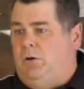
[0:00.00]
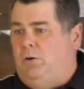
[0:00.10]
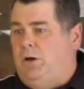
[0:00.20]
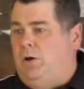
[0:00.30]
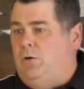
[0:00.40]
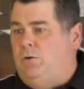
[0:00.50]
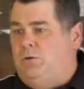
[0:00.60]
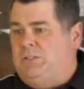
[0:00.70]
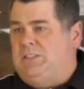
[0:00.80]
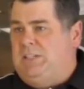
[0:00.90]
Iorio,
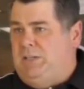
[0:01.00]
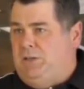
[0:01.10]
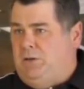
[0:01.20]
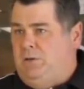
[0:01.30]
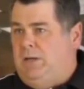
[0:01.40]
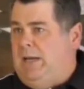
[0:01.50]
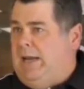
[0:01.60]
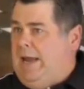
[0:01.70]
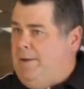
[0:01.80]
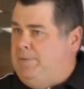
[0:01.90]
who's a senior and a
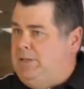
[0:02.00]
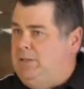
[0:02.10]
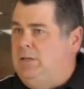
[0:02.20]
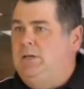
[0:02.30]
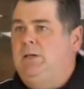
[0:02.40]
captain.